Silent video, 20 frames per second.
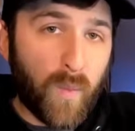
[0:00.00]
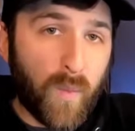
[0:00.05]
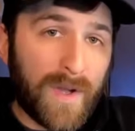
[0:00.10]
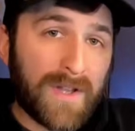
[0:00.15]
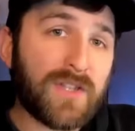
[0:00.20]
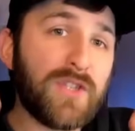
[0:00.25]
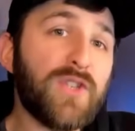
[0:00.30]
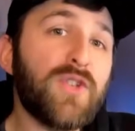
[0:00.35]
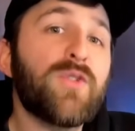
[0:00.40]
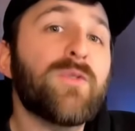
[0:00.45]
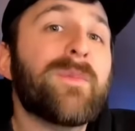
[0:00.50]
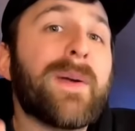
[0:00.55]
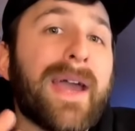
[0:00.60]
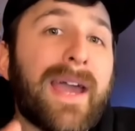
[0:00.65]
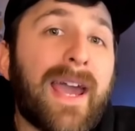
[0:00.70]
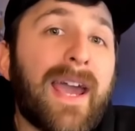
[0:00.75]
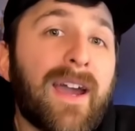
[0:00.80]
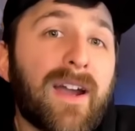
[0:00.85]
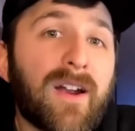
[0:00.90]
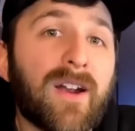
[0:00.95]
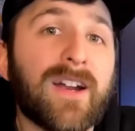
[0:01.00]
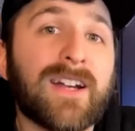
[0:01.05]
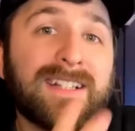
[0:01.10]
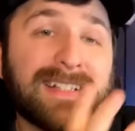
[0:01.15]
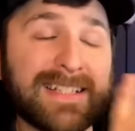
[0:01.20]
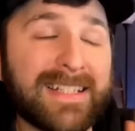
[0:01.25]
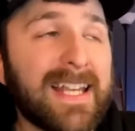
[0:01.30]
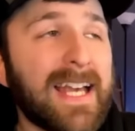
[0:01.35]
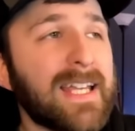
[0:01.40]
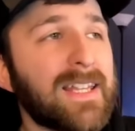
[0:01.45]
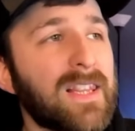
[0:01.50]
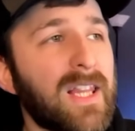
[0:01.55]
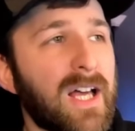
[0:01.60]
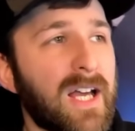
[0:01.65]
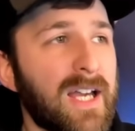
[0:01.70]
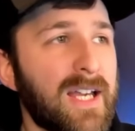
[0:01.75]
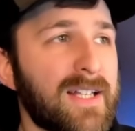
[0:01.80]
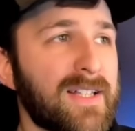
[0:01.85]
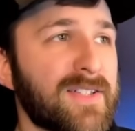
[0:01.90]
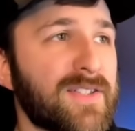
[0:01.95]
When you pair
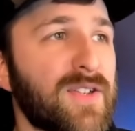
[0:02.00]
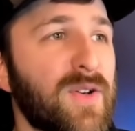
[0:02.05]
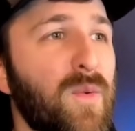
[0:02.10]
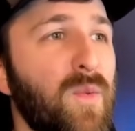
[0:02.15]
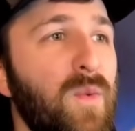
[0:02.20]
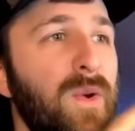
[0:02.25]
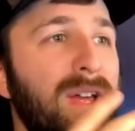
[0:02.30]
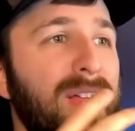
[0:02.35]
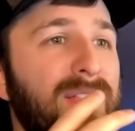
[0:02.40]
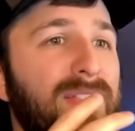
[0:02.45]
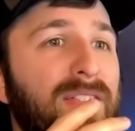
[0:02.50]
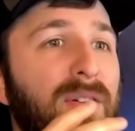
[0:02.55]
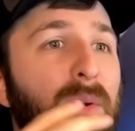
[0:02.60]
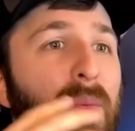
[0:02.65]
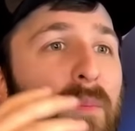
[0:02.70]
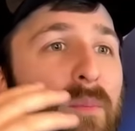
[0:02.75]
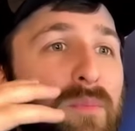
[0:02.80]
deadlines with